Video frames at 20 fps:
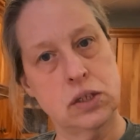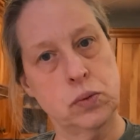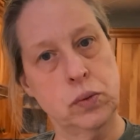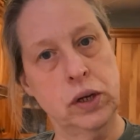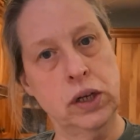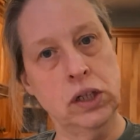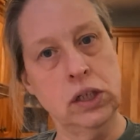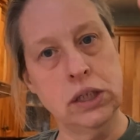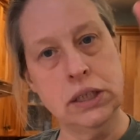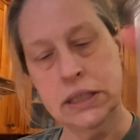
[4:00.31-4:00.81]
what
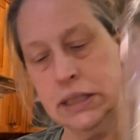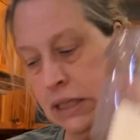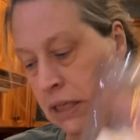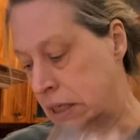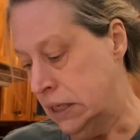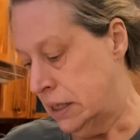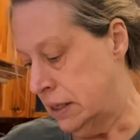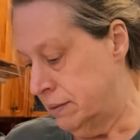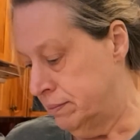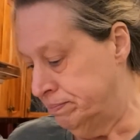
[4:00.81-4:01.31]
it looks
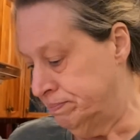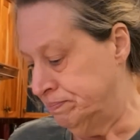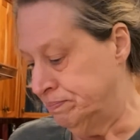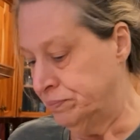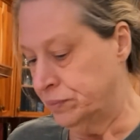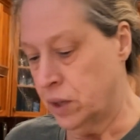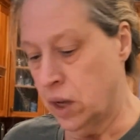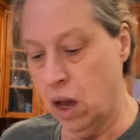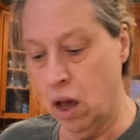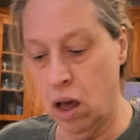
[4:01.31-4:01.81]
like.
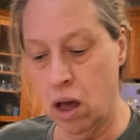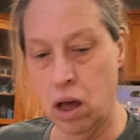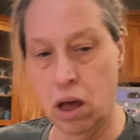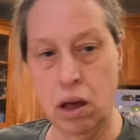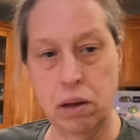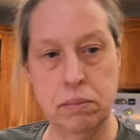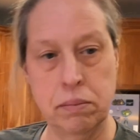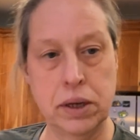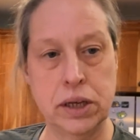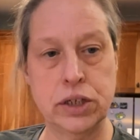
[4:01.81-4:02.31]

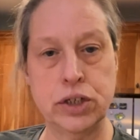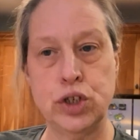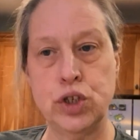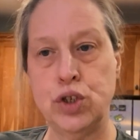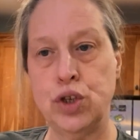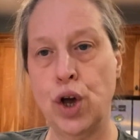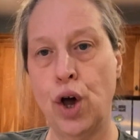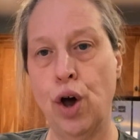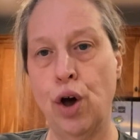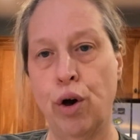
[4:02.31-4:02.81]

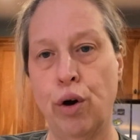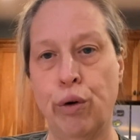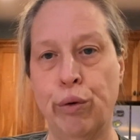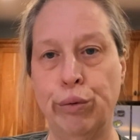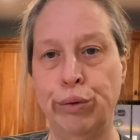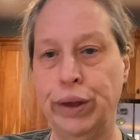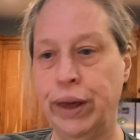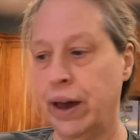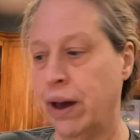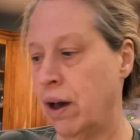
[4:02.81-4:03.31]
So
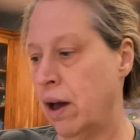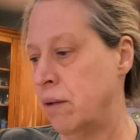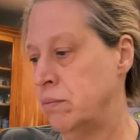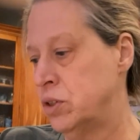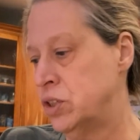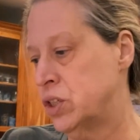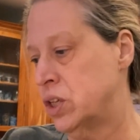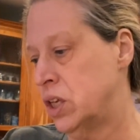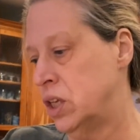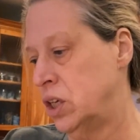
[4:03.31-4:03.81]
yeah, I'm
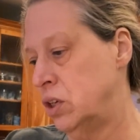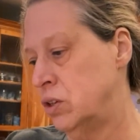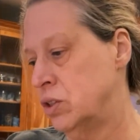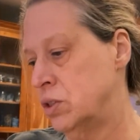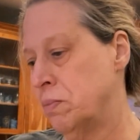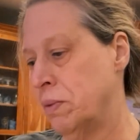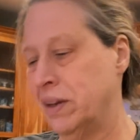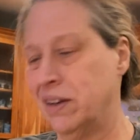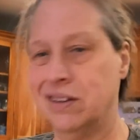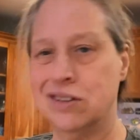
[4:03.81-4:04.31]
just gonna use
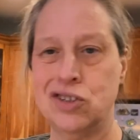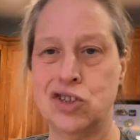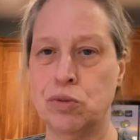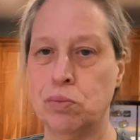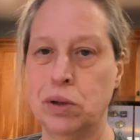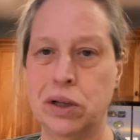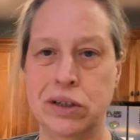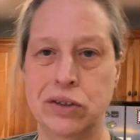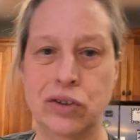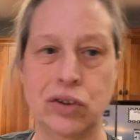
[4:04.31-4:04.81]
my Ninja
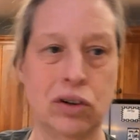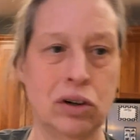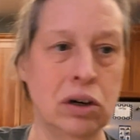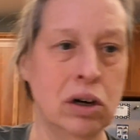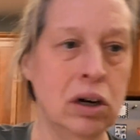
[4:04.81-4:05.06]
blender